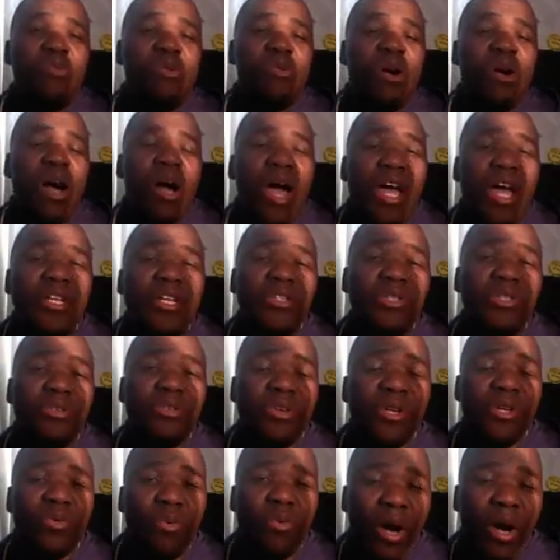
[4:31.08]
I had to
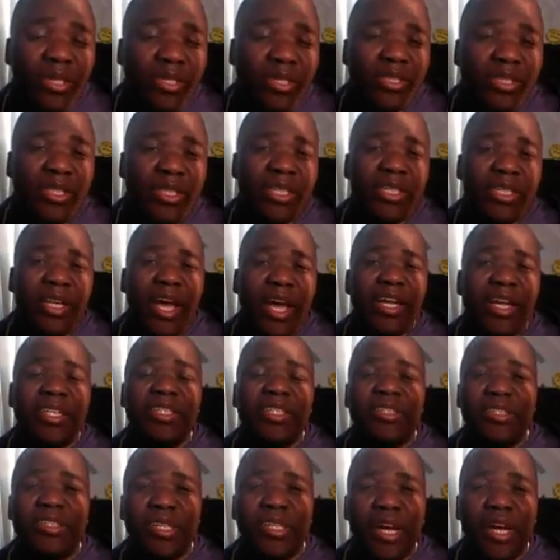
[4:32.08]
really wash it at night
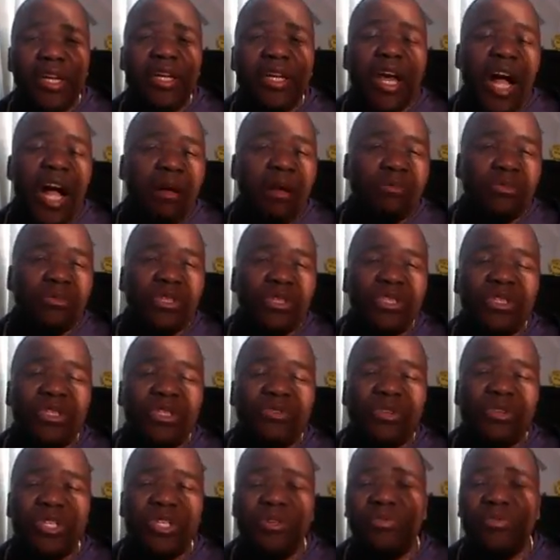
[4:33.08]
and dry it up so it
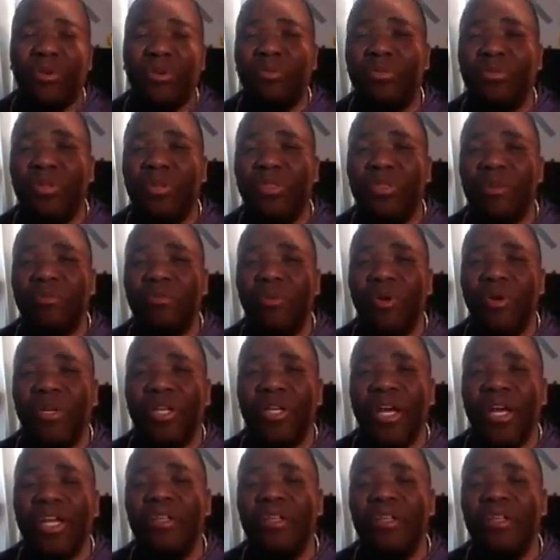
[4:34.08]
is ready for me in the morning.